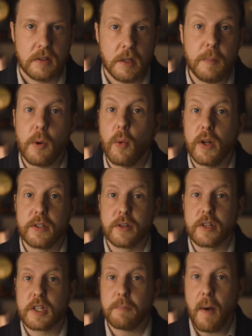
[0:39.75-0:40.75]
The
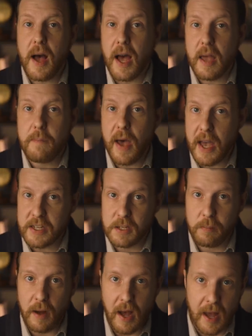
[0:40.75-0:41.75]
bewildered spy
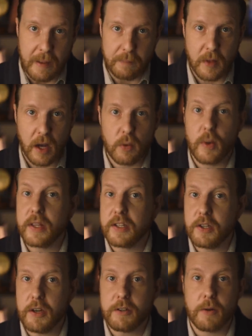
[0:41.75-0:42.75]
passed by, unwilling
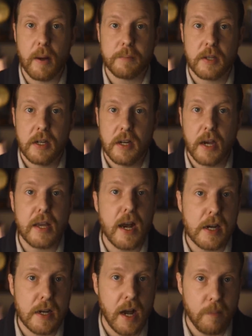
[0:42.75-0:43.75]
to interrupt a
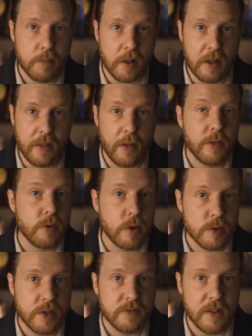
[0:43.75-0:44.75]
young couple in the
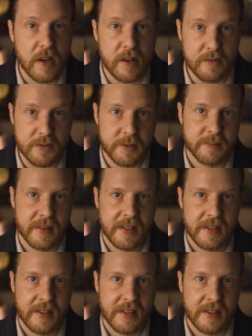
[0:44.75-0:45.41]
throes of love.